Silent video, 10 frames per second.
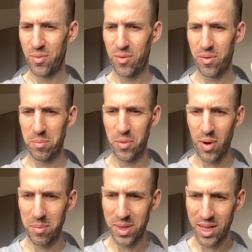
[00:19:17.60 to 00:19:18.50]
from the
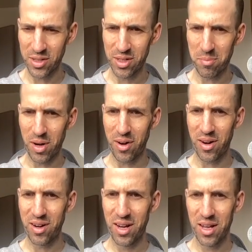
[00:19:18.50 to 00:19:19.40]
rhyme of the Ancient
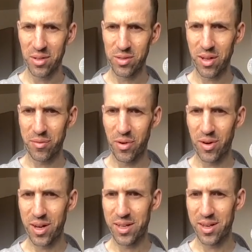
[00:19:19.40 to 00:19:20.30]
Mariner. Gustave
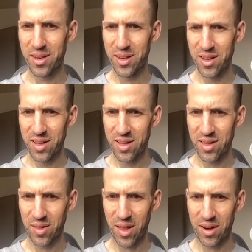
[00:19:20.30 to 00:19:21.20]
Doré did
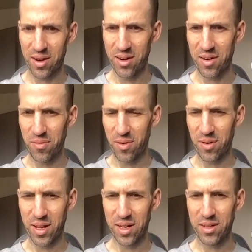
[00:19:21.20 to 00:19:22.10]
a lot of art for
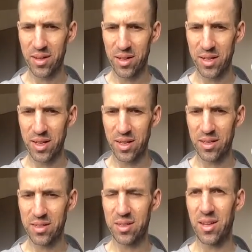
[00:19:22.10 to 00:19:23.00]
like
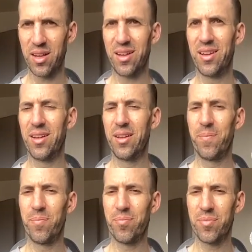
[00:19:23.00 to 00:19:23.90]
Dante's uh,
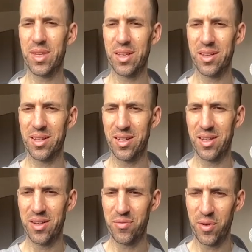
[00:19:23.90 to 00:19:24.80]

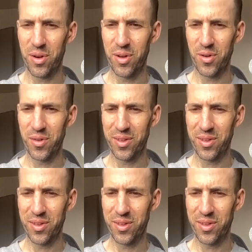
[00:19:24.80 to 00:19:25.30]
Inferno and